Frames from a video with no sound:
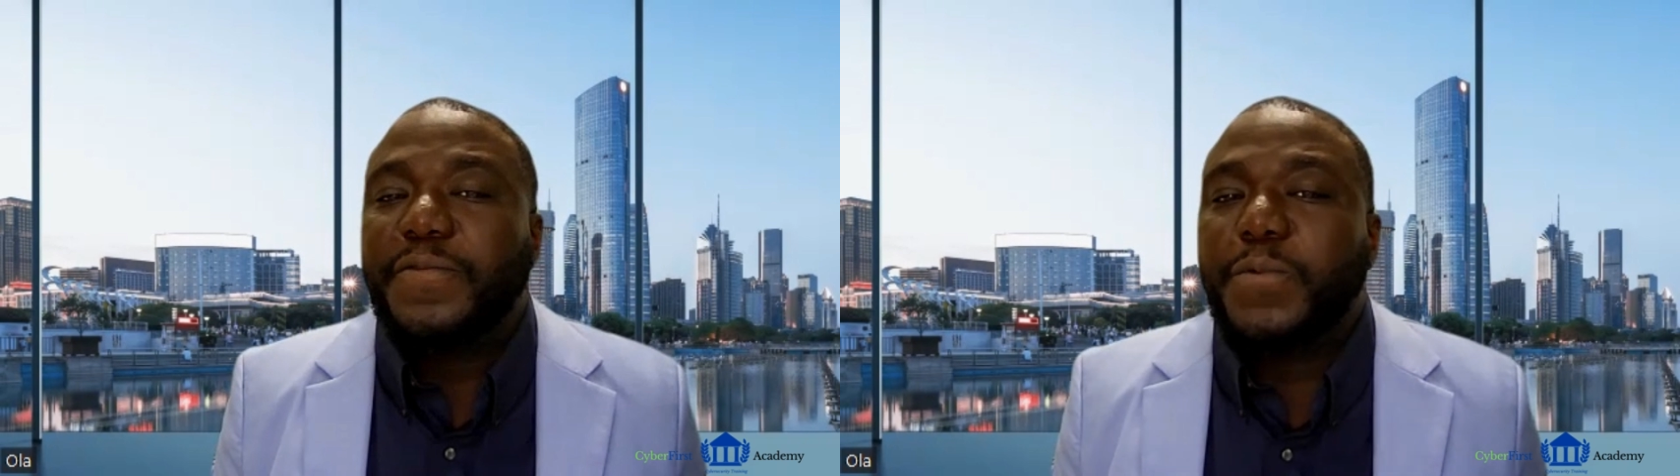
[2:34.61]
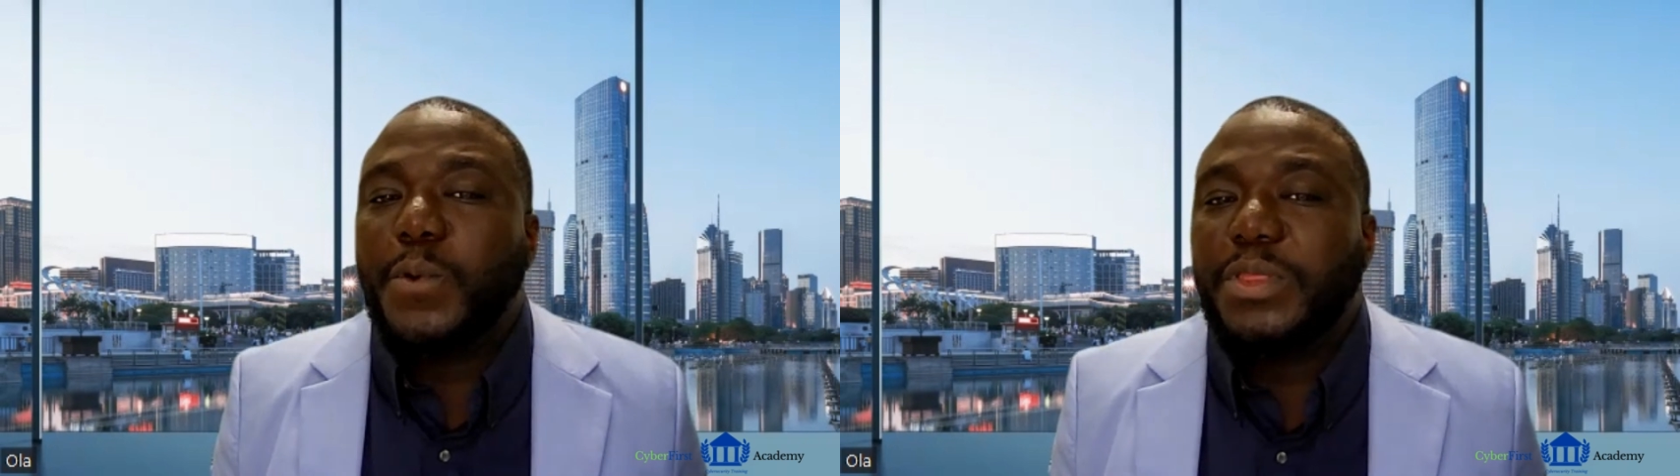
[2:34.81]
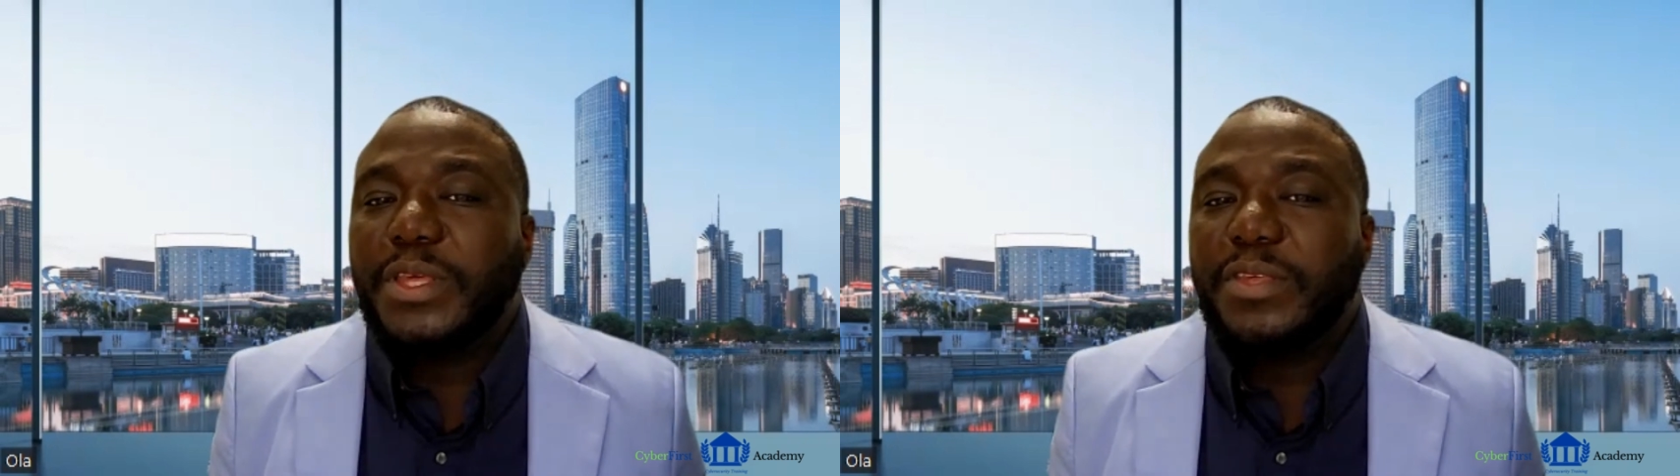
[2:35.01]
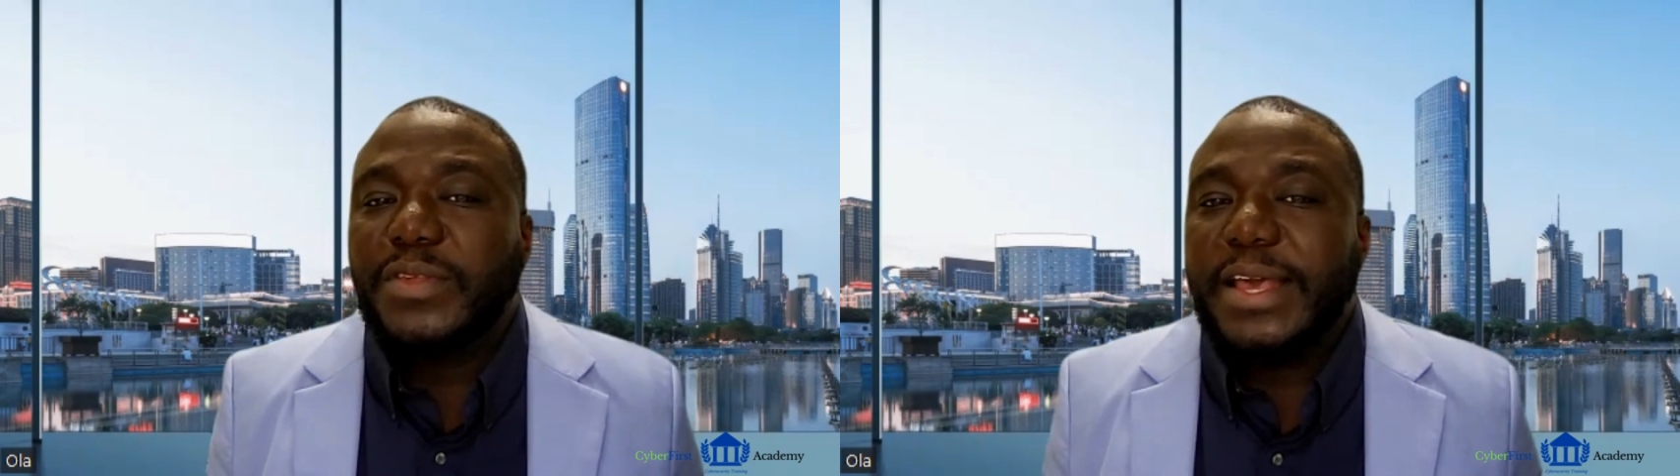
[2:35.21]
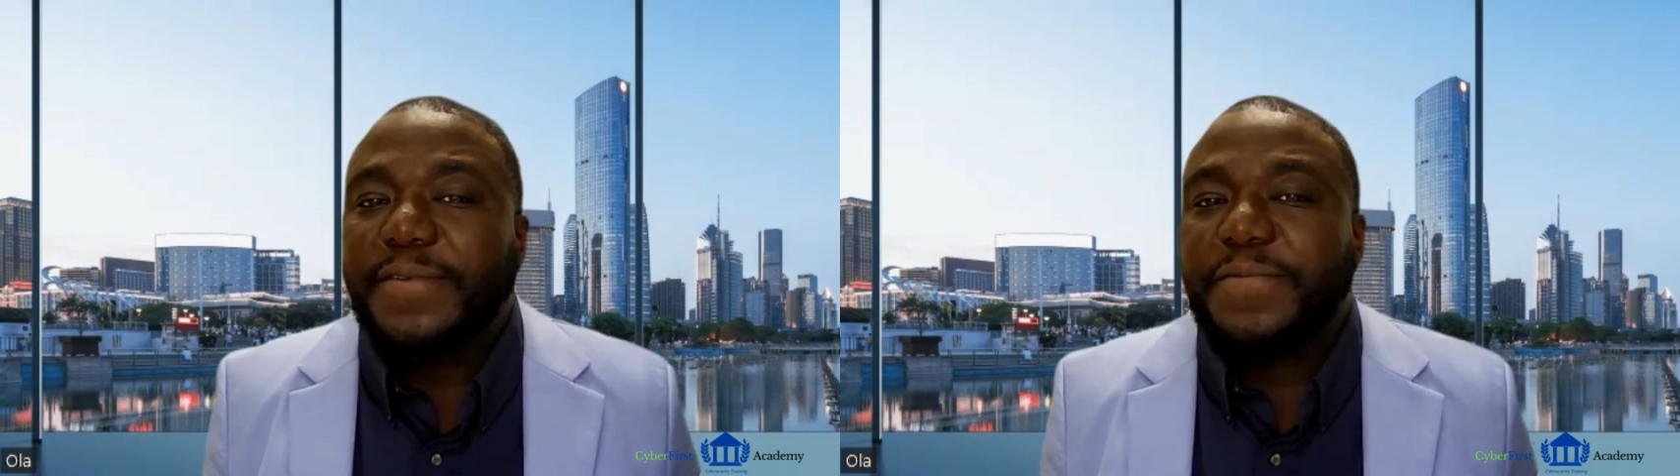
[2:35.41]
for the
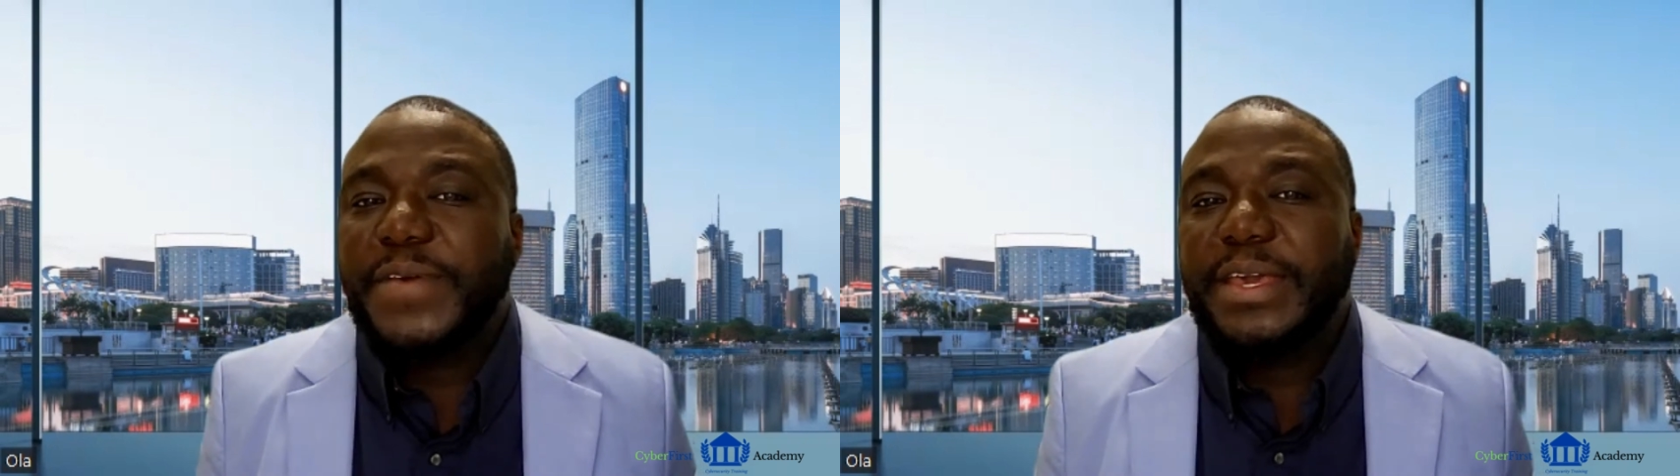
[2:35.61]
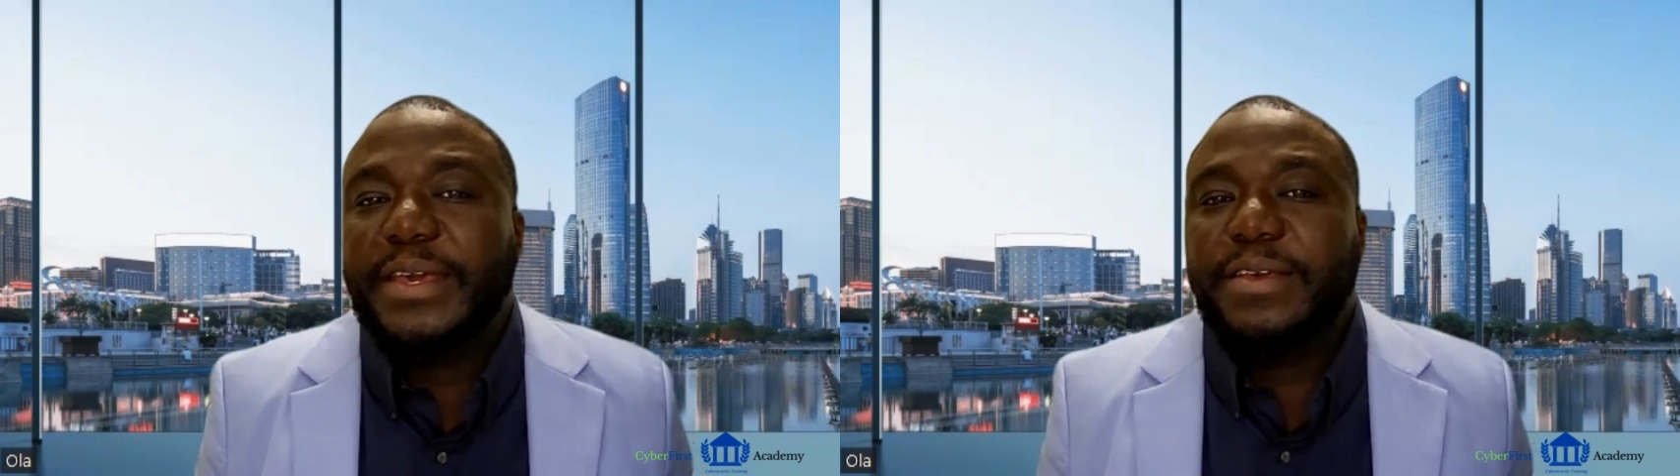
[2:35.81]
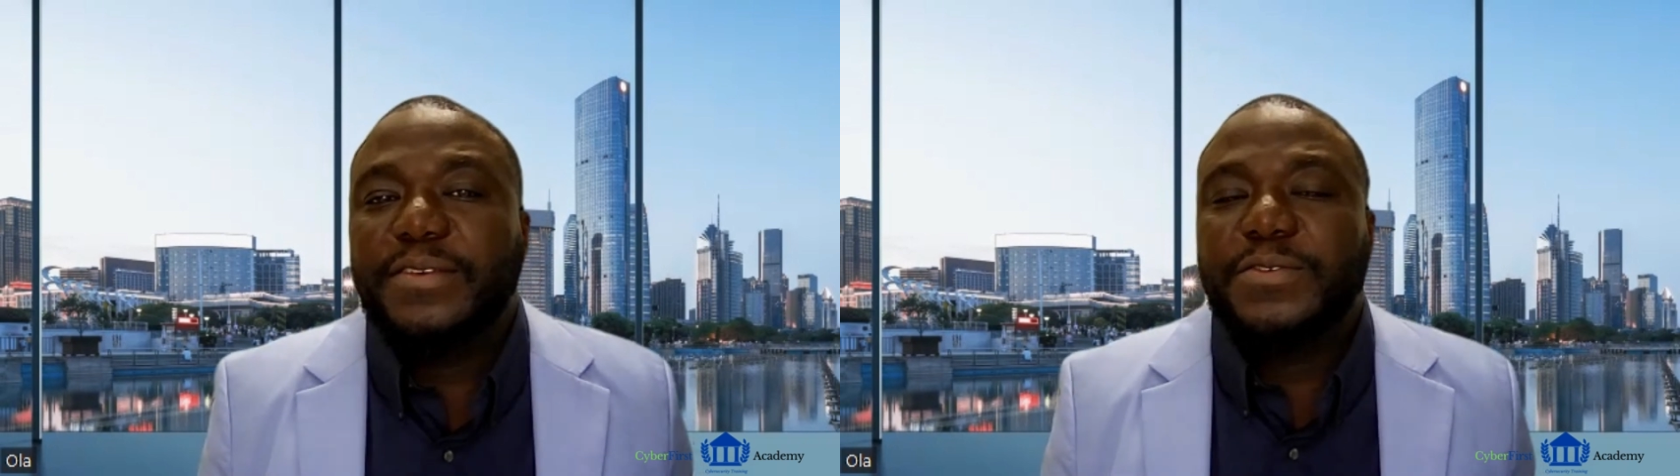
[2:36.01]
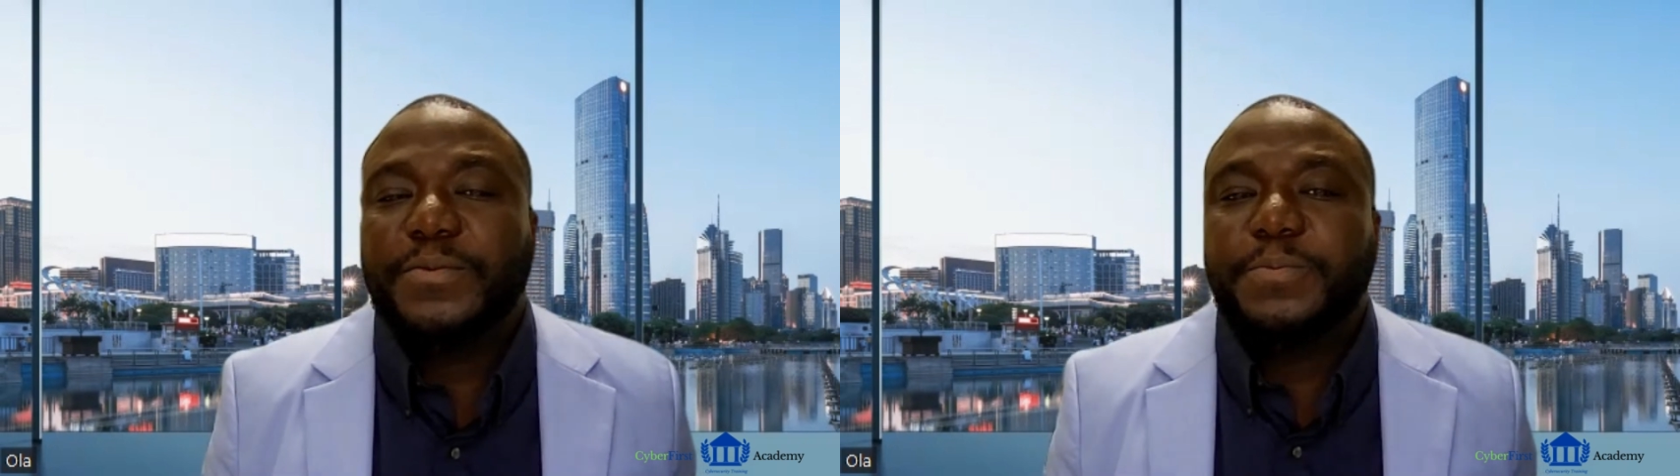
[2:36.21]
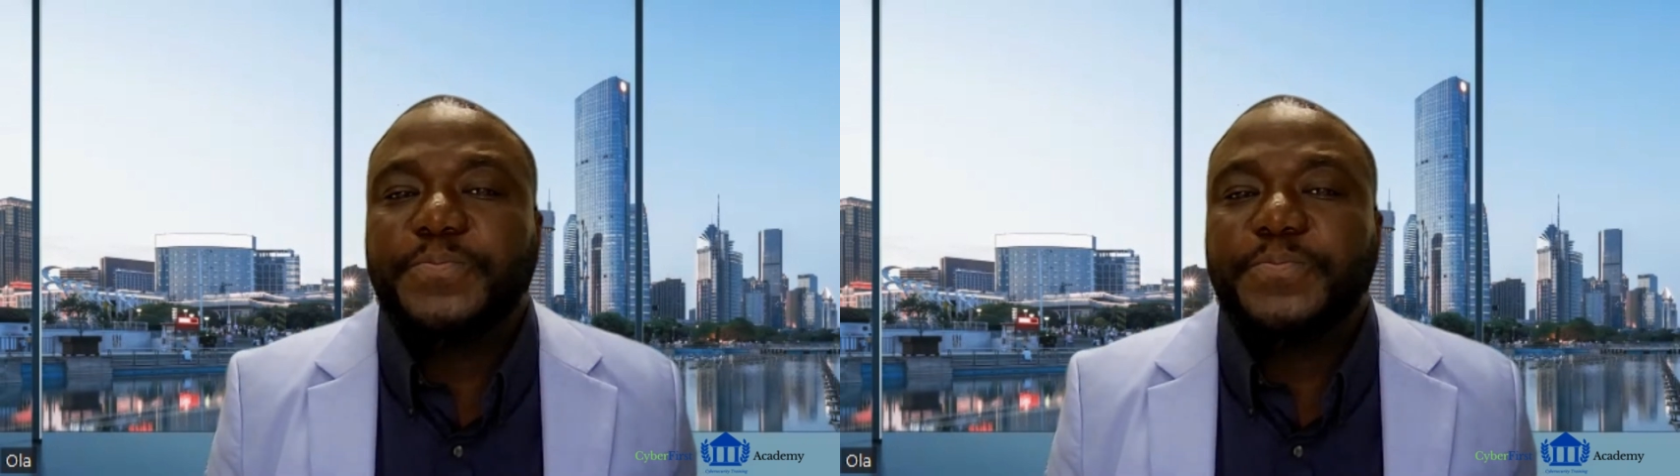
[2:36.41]
select phase,